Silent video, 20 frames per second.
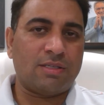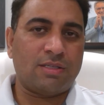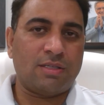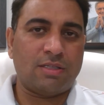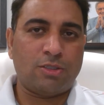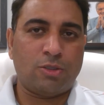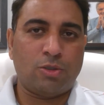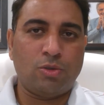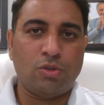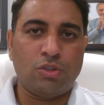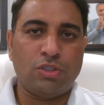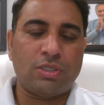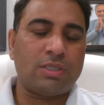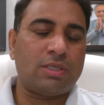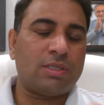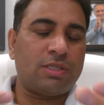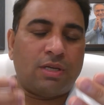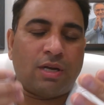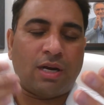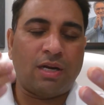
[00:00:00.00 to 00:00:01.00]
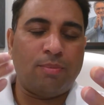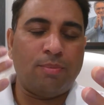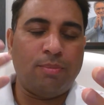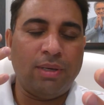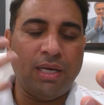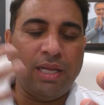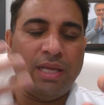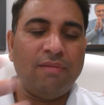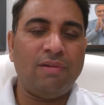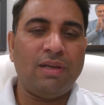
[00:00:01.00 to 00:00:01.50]
us to just start
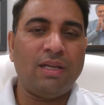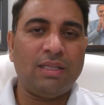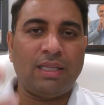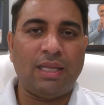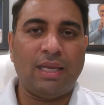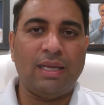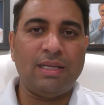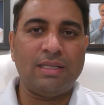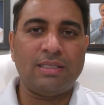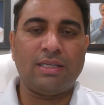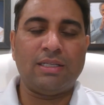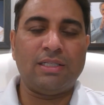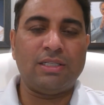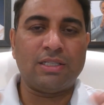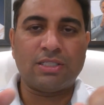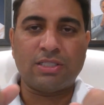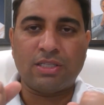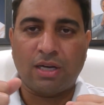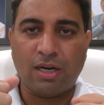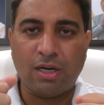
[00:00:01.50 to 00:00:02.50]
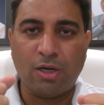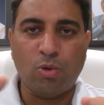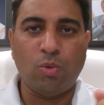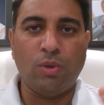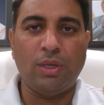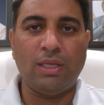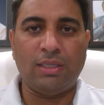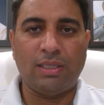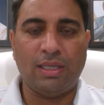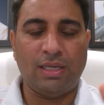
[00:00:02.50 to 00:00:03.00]
believing things and just start
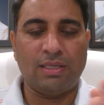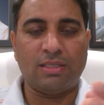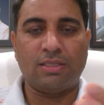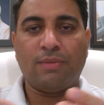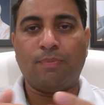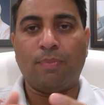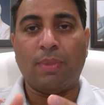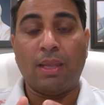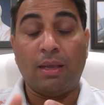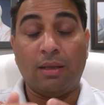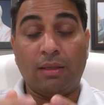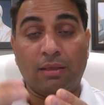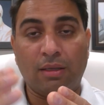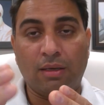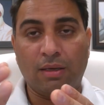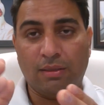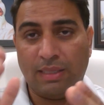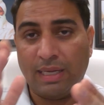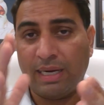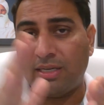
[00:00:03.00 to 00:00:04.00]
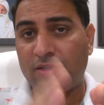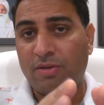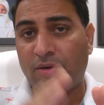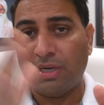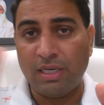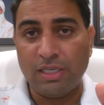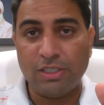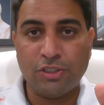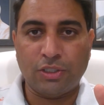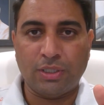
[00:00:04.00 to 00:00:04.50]
doing things. That's
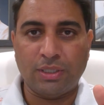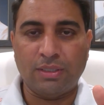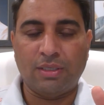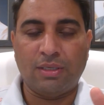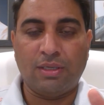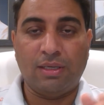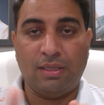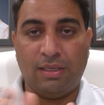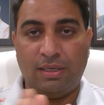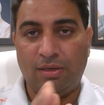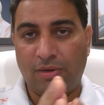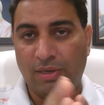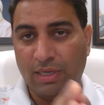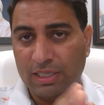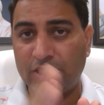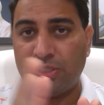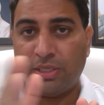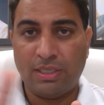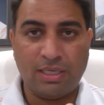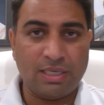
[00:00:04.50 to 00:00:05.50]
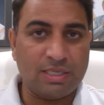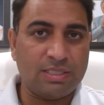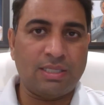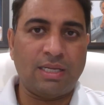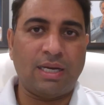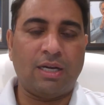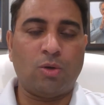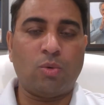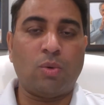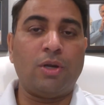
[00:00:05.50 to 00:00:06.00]
religion, and religion does
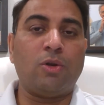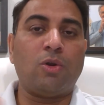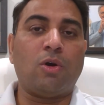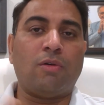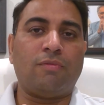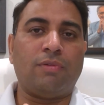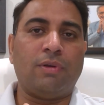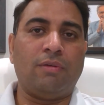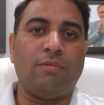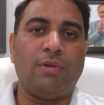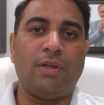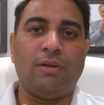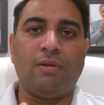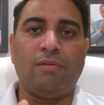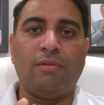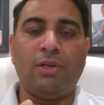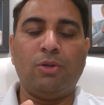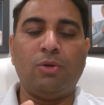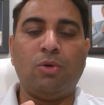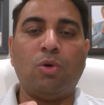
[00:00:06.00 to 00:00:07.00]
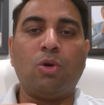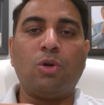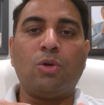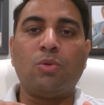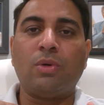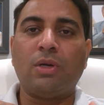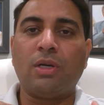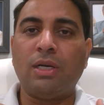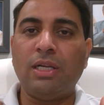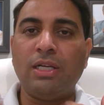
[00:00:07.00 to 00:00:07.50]
that quite often. When you go
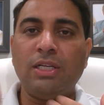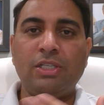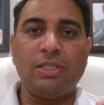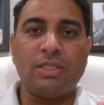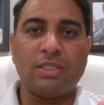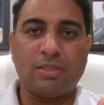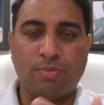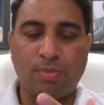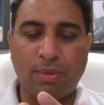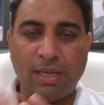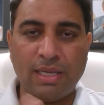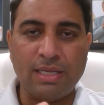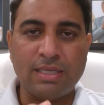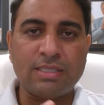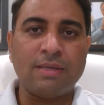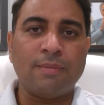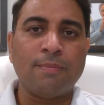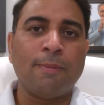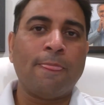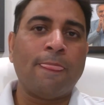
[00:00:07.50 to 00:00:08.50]
to a religious place,